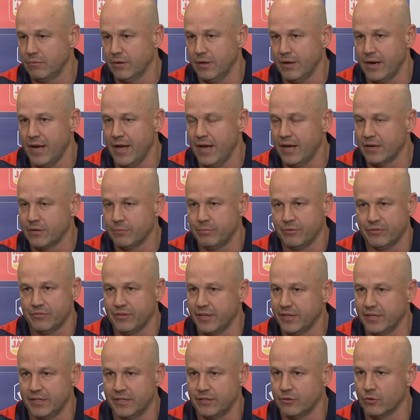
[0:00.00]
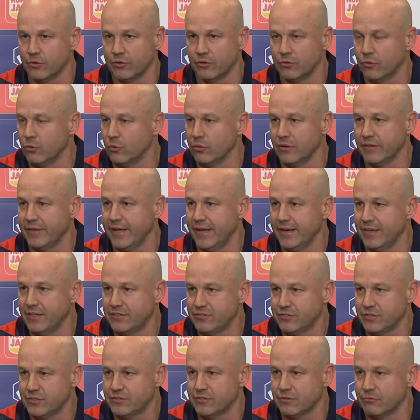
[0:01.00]
are 100% in on all of that.
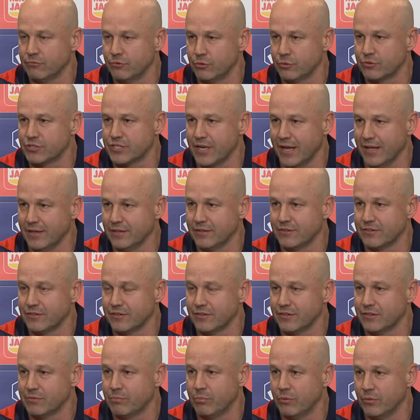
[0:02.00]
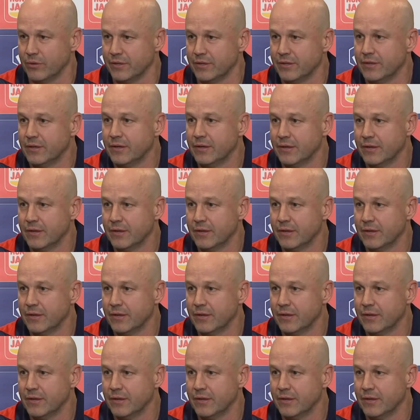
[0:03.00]
It's just a real challenge at this point